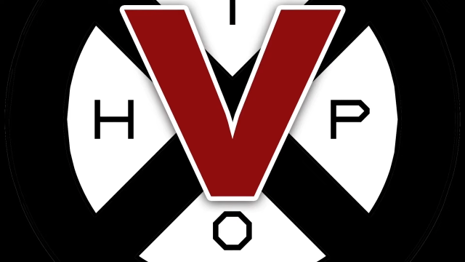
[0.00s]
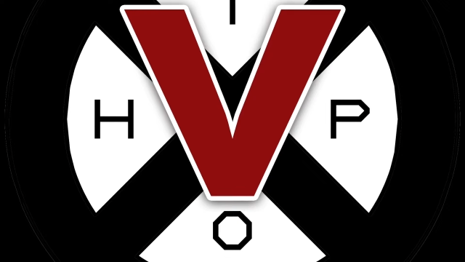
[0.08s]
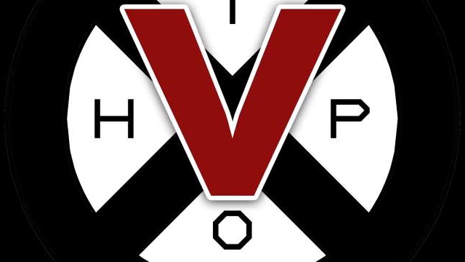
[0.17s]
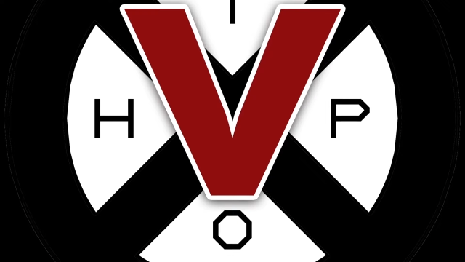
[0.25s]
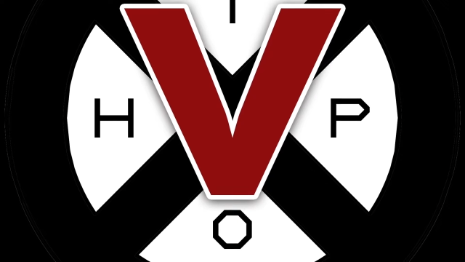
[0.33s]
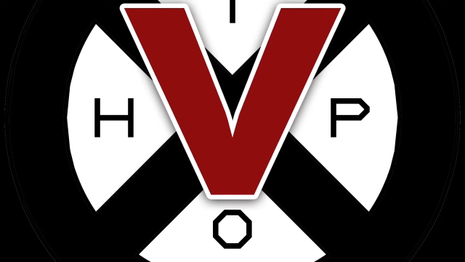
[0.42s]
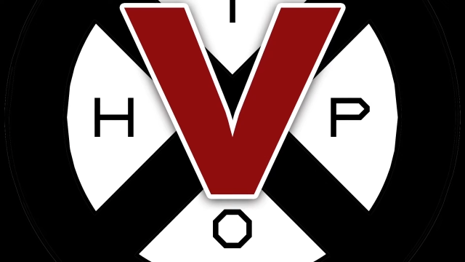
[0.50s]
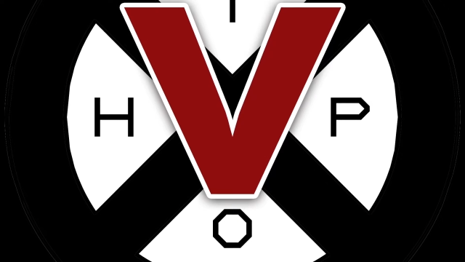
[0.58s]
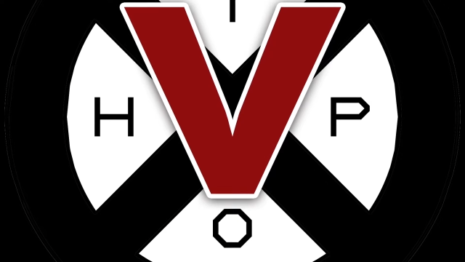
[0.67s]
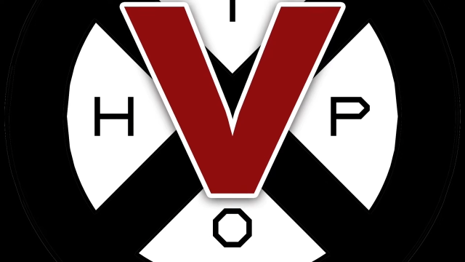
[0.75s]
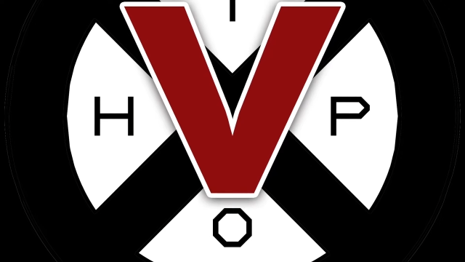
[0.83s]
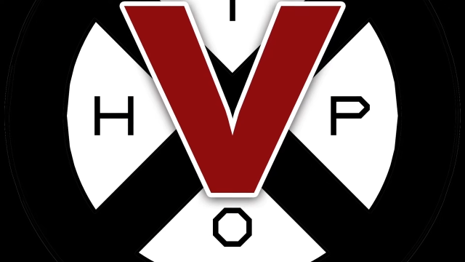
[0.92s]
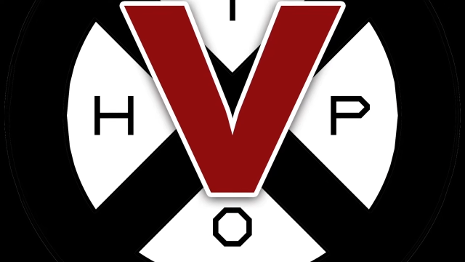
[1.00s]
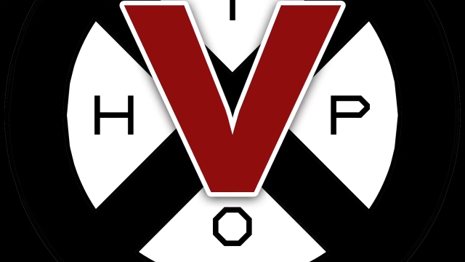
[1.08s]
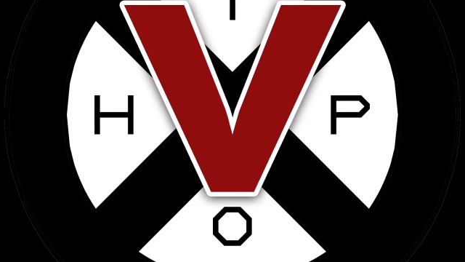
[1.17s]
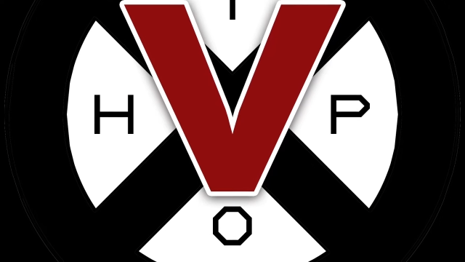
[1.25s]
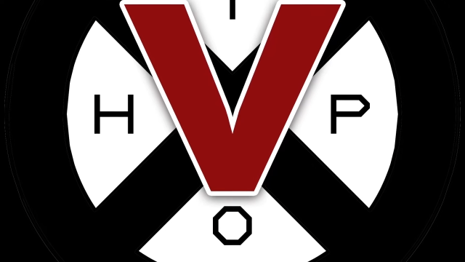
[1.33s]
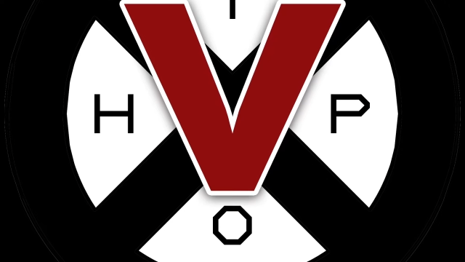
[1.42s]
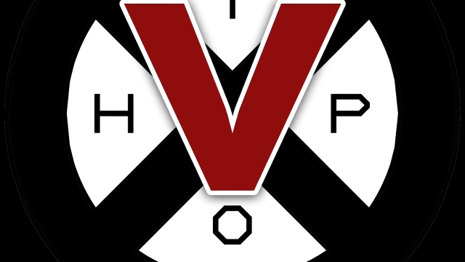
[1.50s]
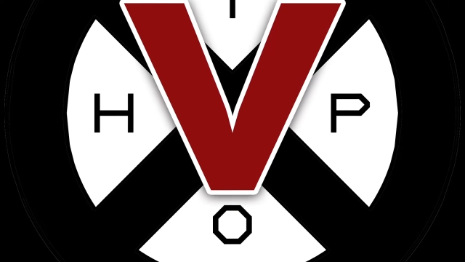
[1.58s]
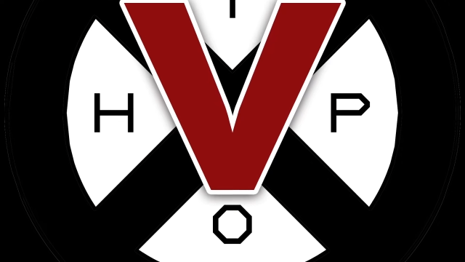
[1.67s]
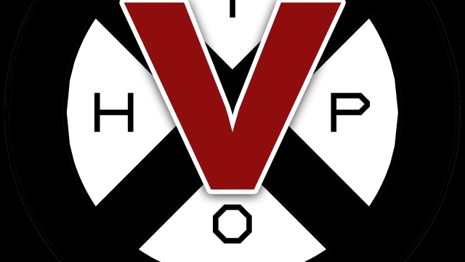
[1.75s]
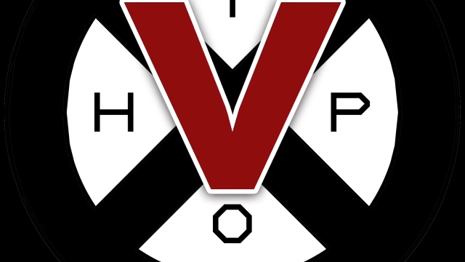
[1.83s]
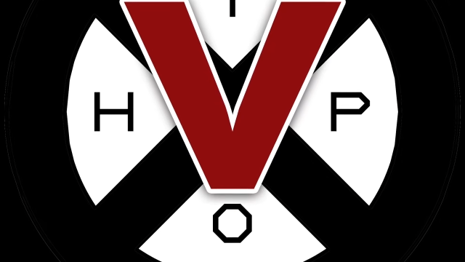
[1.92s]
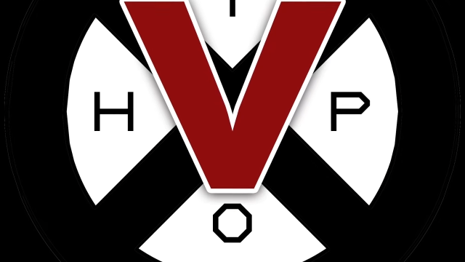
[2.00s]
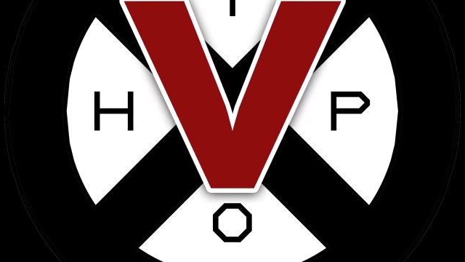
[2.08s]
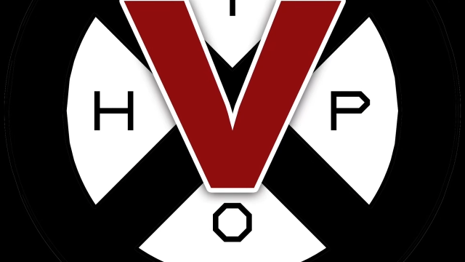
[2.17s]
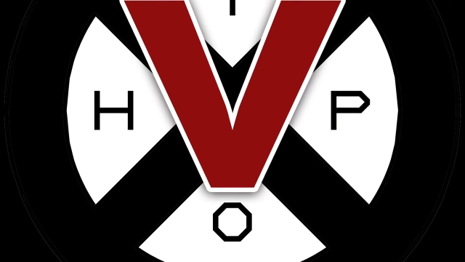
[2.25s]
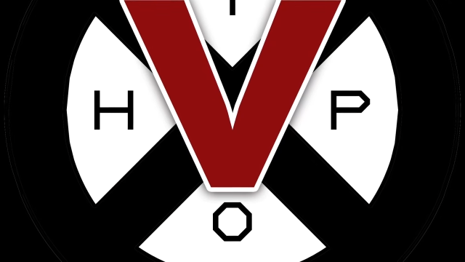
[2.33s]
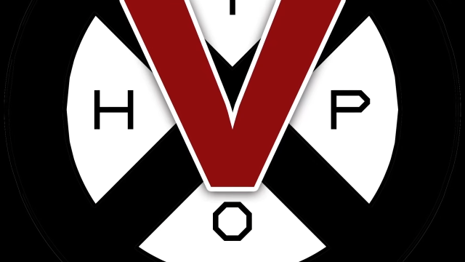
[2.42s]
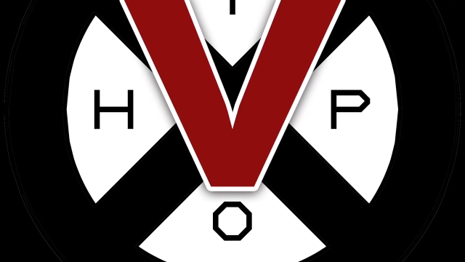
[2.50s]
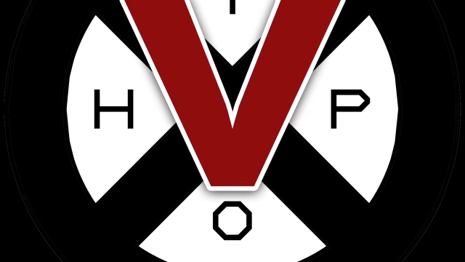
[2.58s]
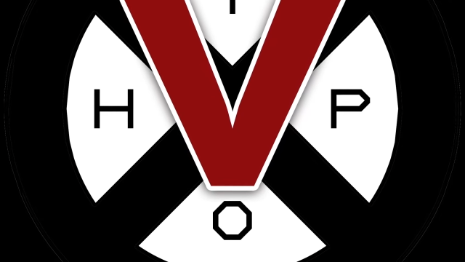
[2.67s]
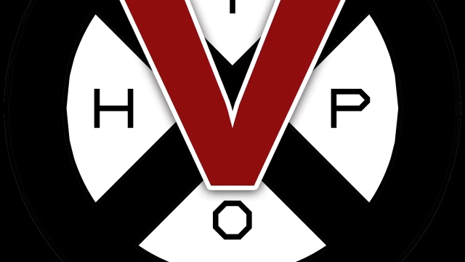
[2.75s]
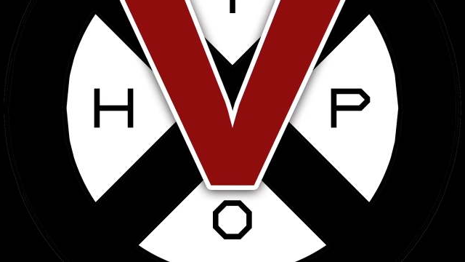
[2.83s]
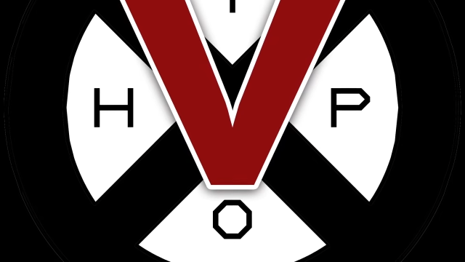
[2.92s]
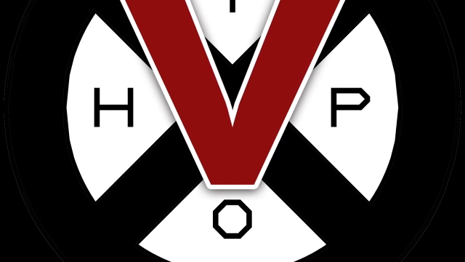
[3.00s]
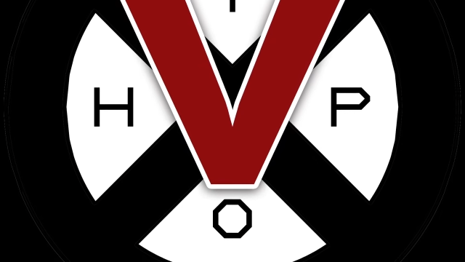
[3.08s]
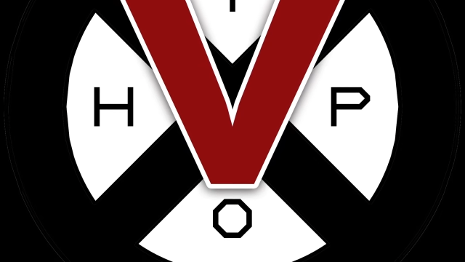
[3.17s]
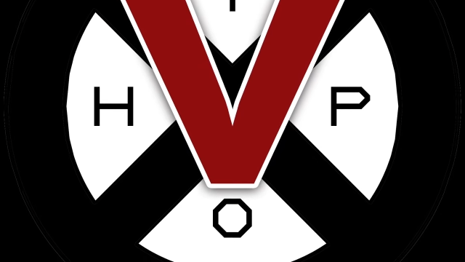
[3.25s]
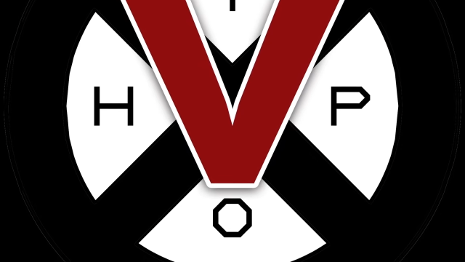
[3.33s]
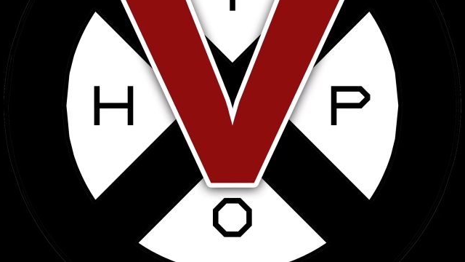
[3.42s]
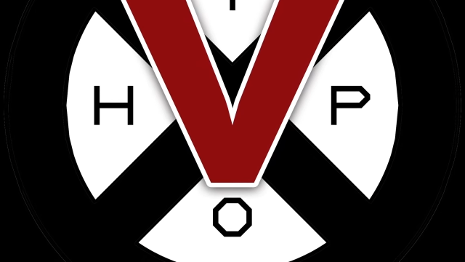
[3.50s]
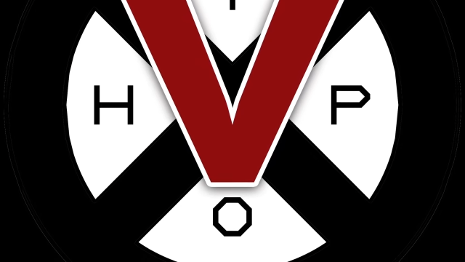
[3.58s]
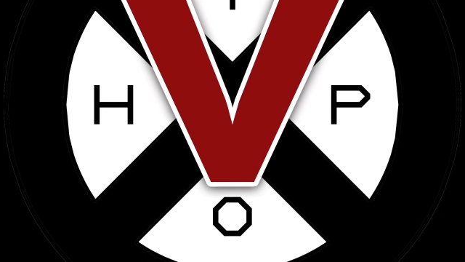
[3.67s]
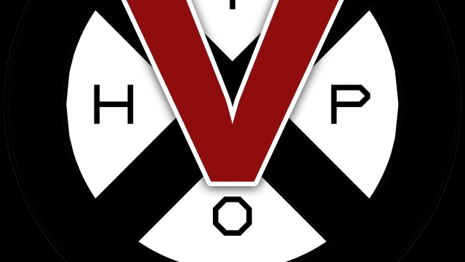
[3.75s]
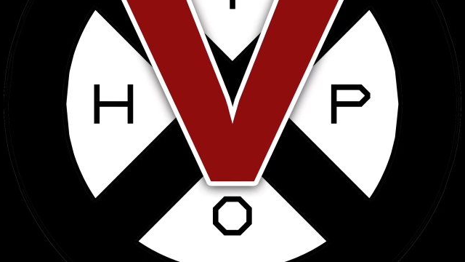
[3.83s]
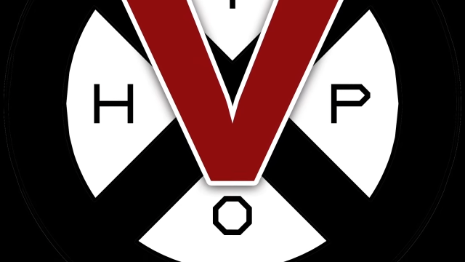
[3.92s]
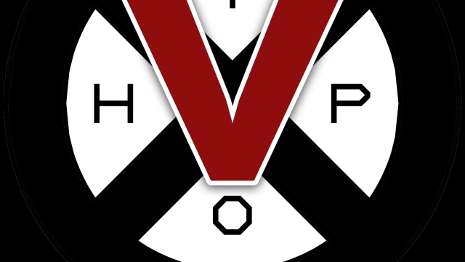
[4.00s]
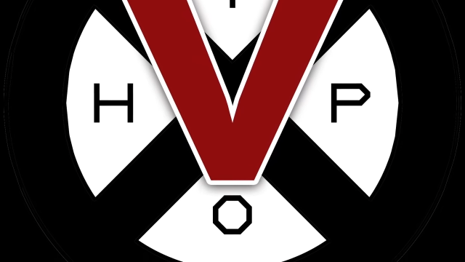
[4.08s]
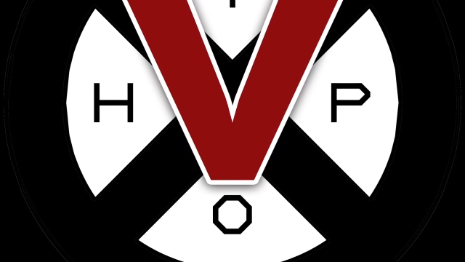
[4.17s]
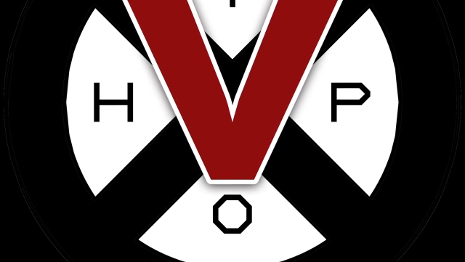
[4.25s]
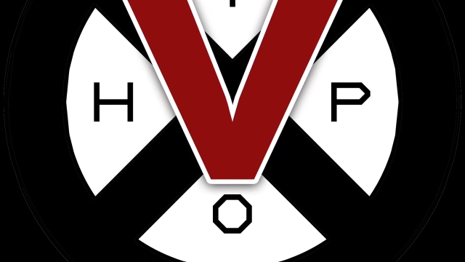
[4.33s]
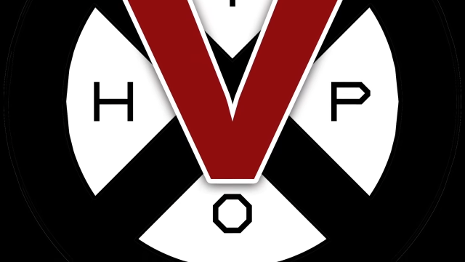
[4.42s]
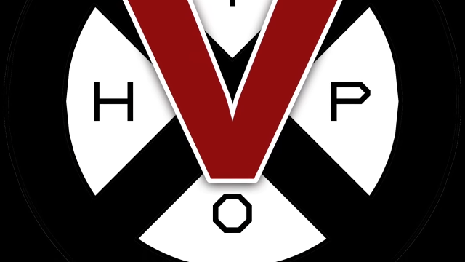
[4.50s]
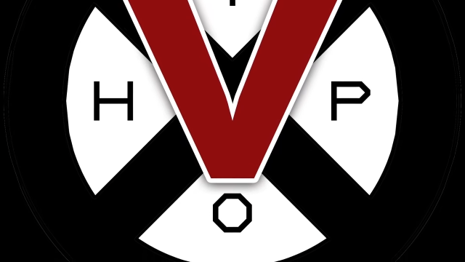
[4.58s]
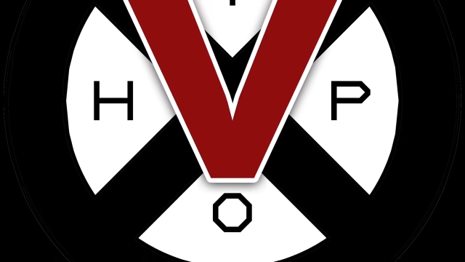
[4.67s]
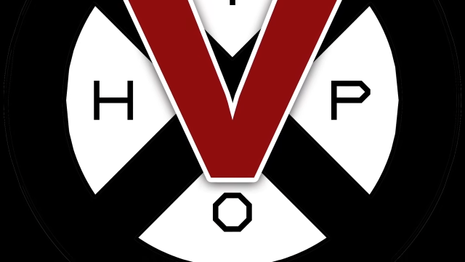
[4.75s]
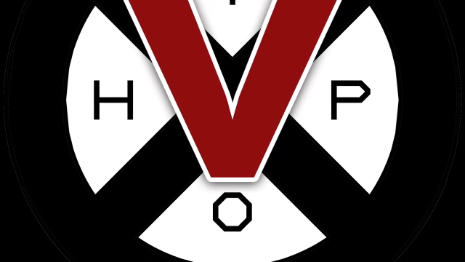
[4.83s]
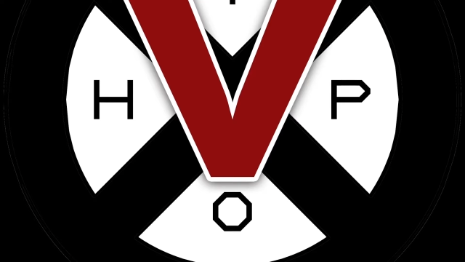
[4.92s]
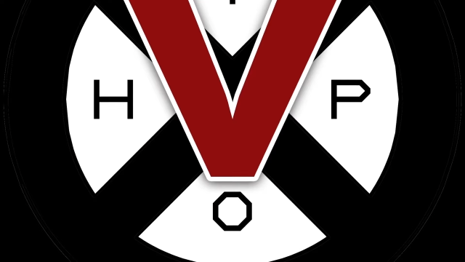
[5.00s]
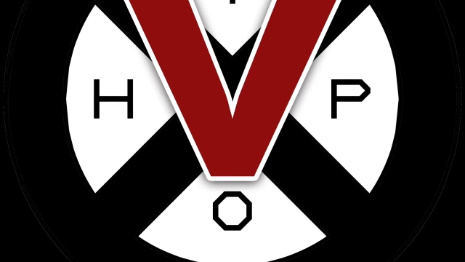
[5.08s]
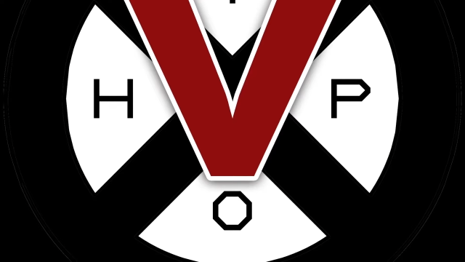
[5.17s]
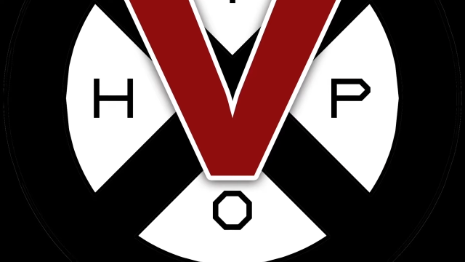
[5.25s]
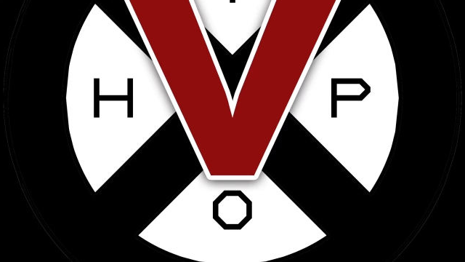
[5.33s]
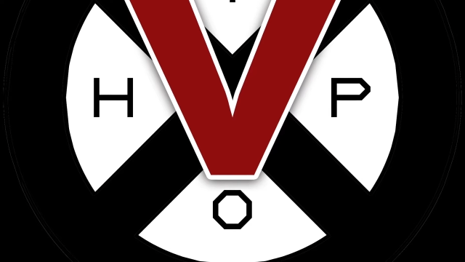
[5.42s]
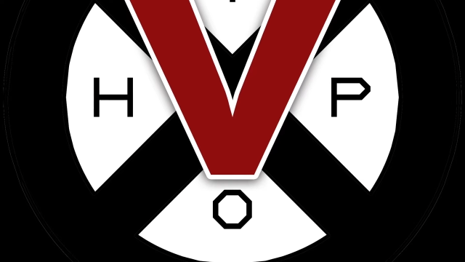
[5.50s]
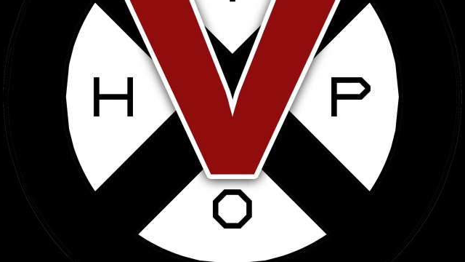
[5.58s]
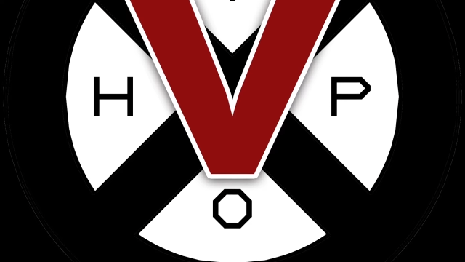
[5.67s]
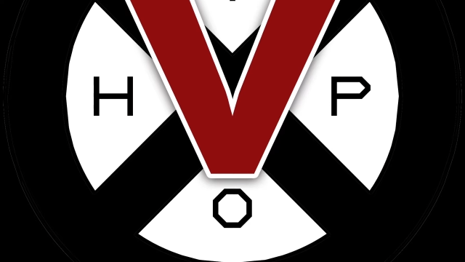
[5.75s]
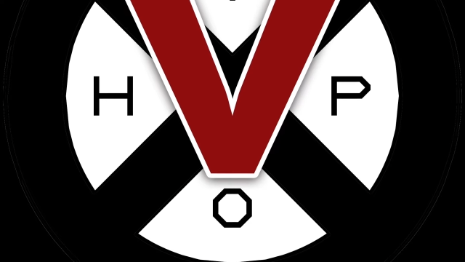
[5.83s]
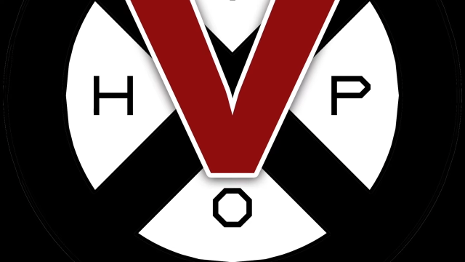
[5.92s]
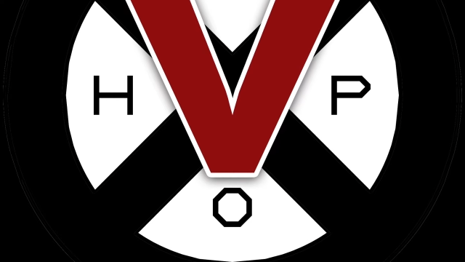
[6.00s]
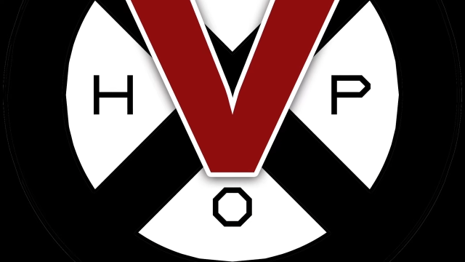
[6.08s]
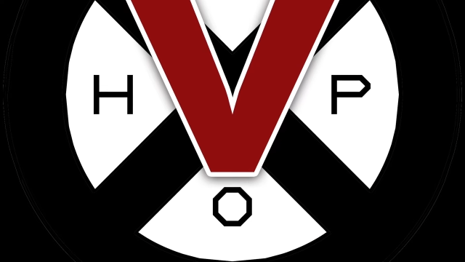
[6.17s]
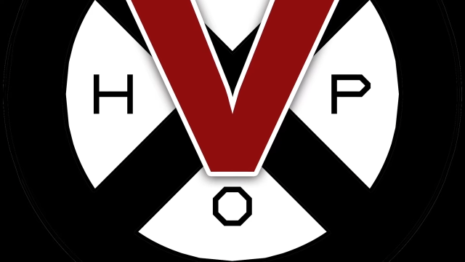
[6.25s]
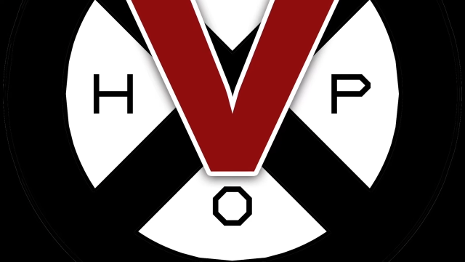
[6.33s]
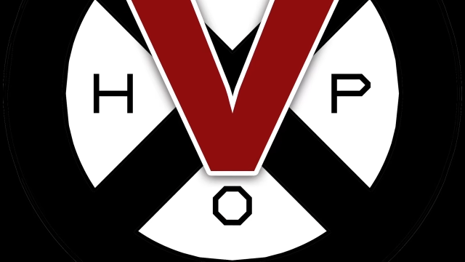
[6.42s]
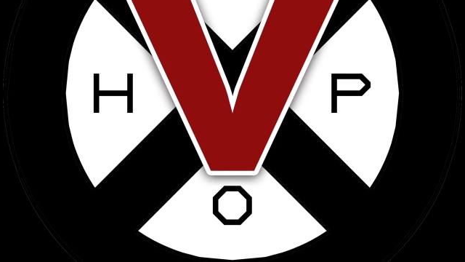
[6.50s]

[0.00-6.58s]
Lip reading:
(no speaker visible)